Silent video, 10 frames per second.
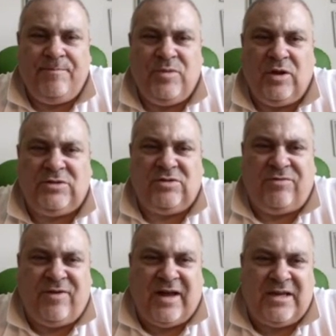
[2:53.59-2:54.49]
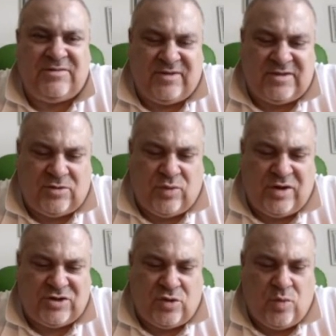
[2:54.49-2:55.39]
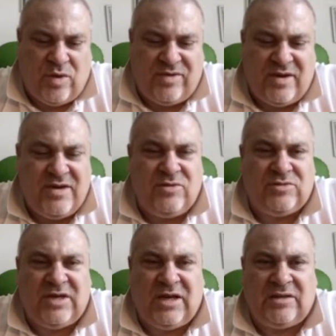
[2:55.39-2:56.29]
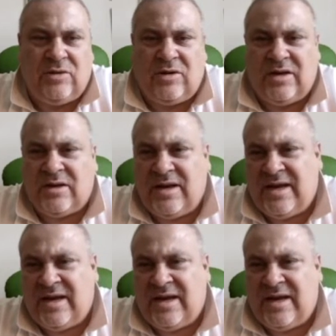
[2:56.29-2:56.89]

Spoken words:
Not so far is the situation with the New Zealand dollar.